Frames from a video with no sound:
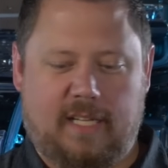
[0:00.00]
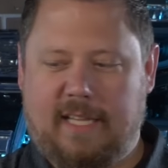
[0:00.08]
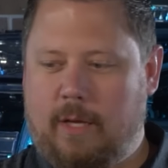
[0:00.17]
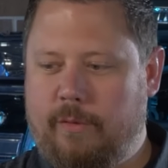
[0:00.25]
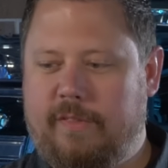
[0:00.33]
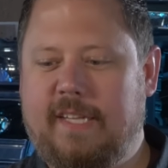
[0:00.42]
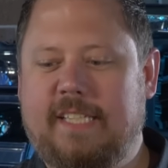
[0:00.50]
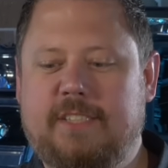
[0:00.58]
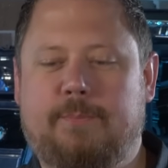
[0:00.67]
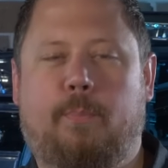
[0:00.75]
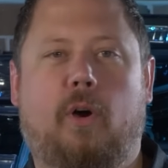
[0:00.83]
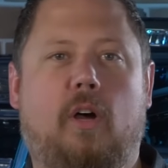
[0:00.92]
that allow
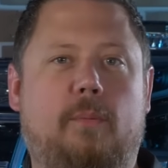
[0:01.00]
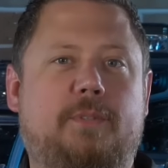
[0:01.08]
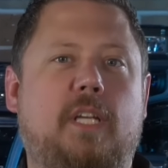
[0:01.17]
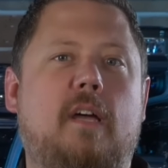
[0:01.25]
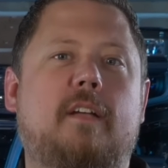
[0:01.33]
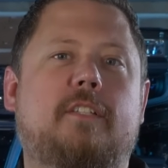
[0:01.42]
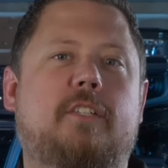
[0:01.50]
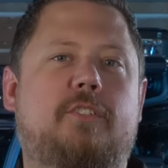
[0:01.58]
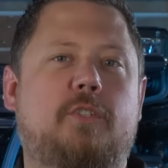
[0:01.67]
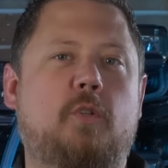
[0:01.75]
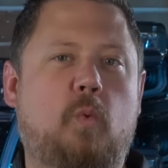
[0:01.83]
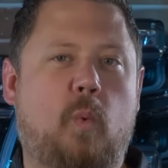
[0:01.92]
these bulbs to
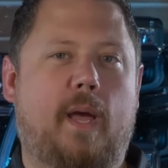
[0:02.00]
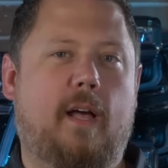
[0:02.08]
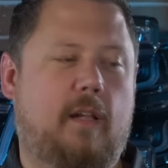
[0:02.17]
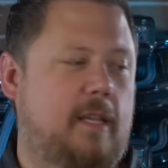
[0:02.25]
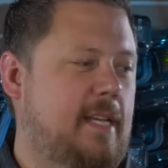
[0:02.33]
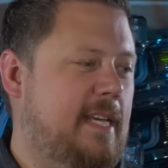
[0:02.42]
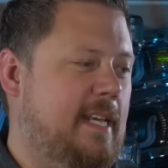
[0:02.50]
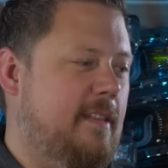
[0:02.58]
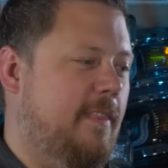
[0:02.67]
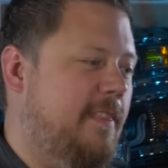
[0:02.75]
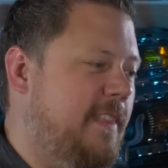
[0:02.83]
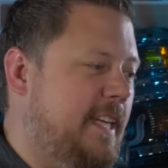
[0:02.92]
do well
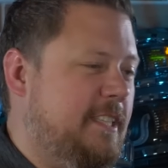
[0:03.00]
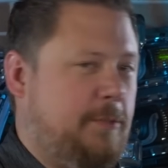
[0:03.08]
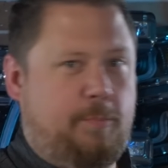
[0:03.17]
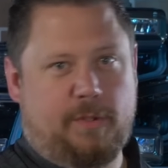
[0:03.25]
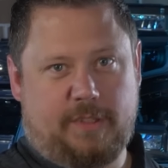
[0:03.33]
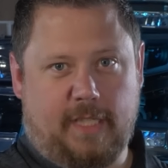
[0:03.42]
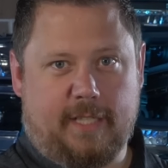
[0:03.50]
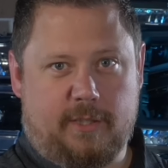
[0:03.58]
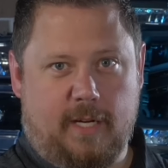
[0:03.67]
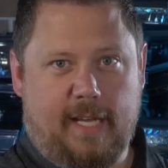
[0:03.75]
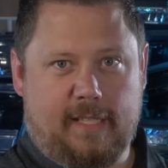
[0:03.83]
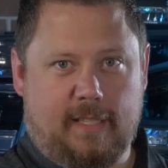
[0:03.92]
in this
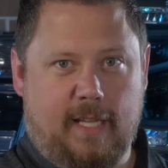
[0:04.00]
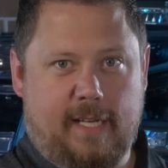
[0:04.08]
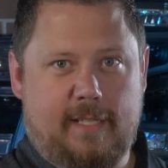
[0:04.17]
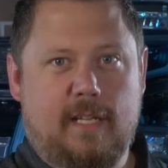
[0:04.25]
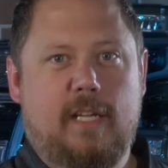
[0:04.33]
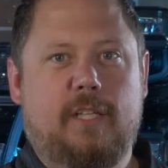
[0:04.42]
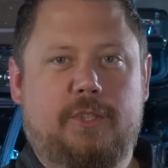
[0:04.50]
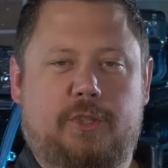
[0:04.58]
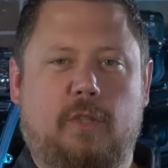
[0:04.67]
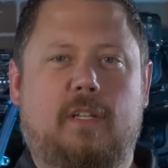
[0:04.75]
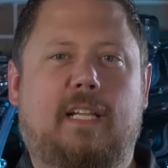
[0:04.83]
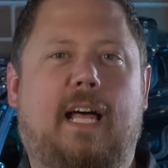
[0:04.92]
projector headlight
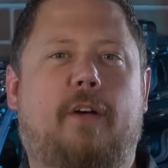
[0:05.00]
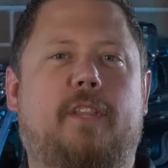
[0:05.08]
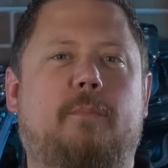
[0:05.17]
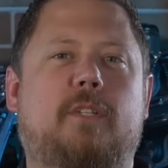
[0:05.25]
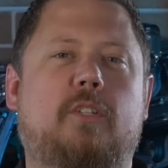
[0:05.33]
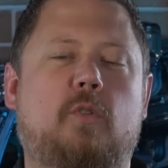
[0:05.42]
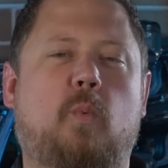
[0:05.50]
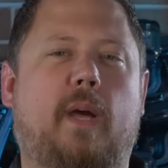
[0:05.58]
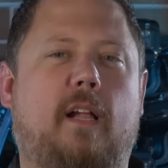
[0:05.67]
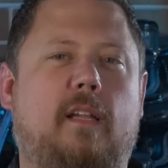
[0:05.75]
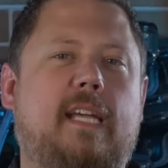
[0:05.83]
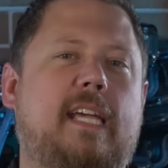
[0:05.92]
should allow them to do
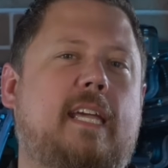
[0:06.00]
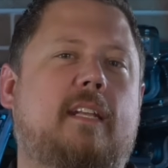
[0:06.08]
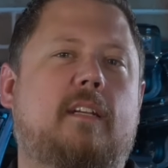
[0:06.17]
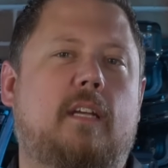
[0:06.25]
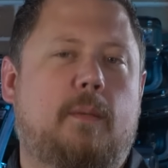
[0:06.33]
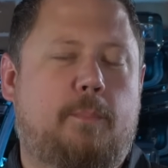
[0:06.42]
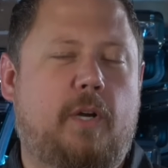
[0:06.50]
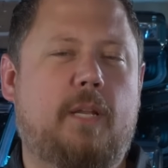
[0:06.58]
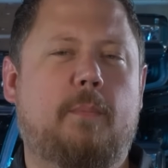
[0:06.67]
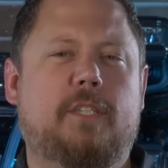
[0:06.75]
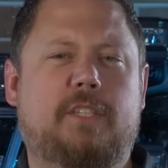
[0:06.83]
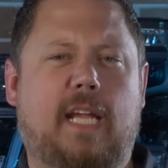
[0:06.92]
well in
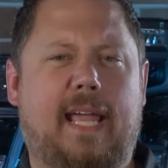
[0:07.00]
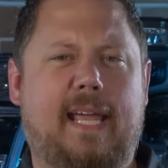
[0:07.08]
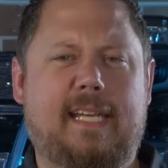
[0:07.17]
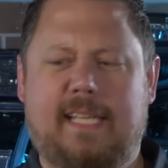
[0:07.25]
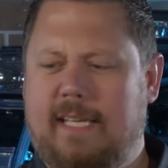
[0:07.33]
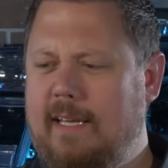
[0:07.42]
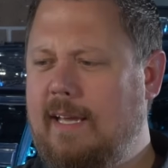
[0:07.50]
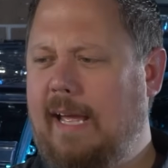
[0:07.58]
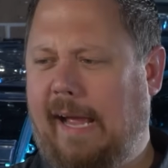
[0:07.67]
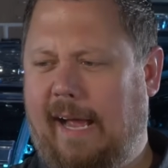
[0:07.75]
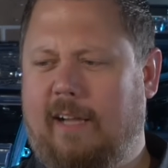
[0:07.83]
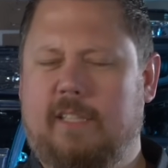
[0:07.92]
pretty much any
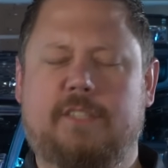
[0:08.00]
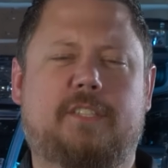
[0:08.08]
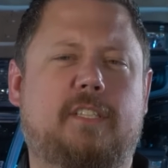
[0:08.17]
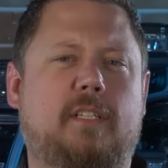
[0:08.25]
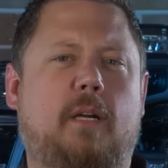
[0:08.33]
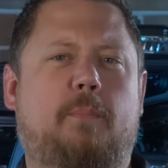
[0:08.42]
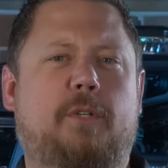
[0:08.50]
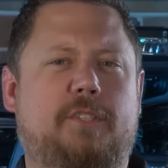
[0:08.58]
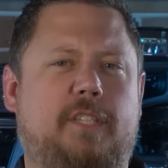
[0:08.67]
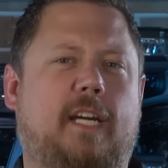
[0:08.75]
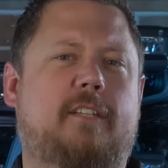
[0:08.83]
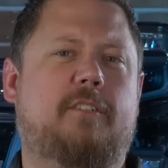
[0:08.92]
halogen
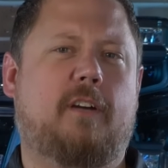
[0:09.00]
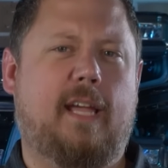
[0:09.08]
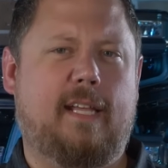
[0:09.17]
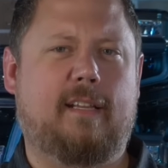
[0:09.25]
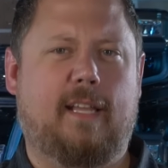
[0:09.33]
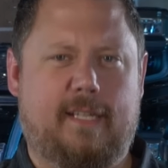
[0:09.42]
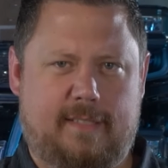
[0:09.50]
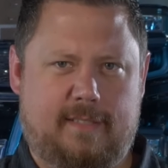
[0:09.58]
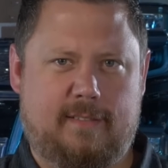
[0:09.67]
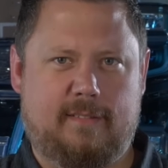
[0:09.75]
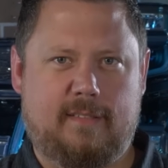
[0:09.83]
projector headlight.